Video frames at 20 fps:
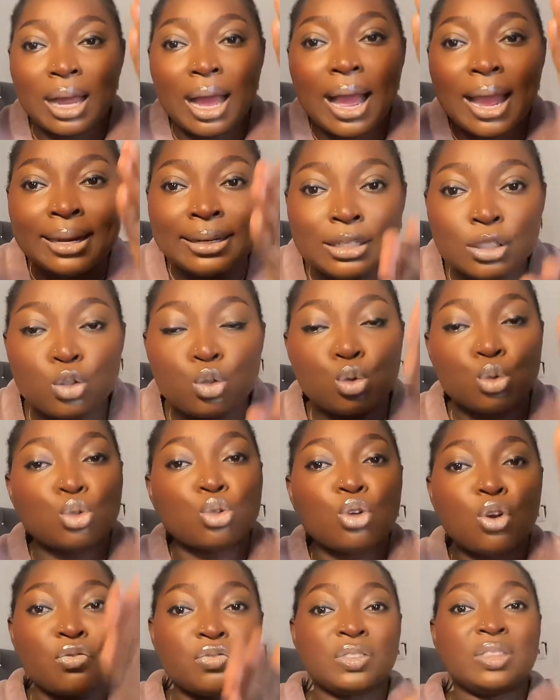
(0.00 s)
I need to
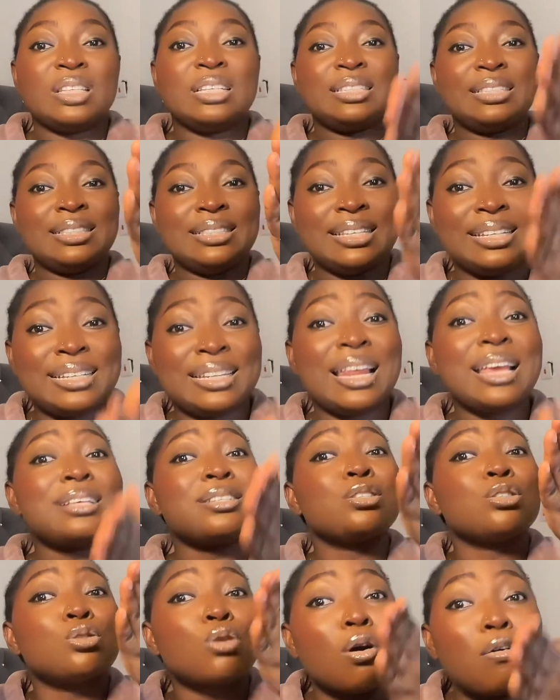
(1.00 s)
solve this thing. Let's
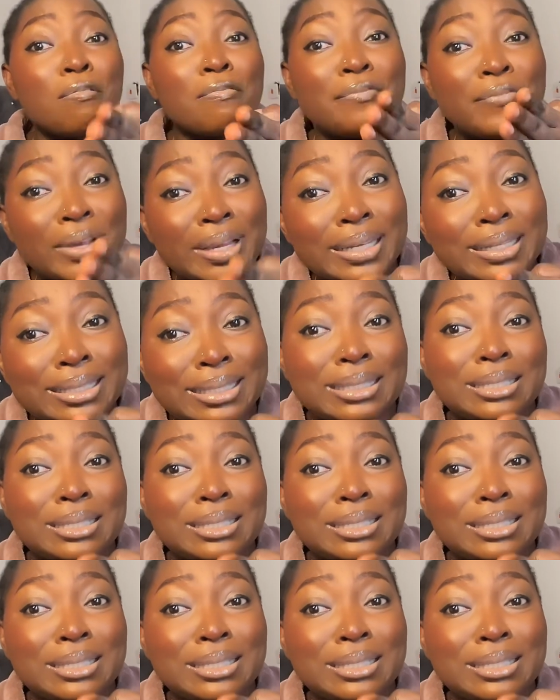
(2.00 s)
solve it.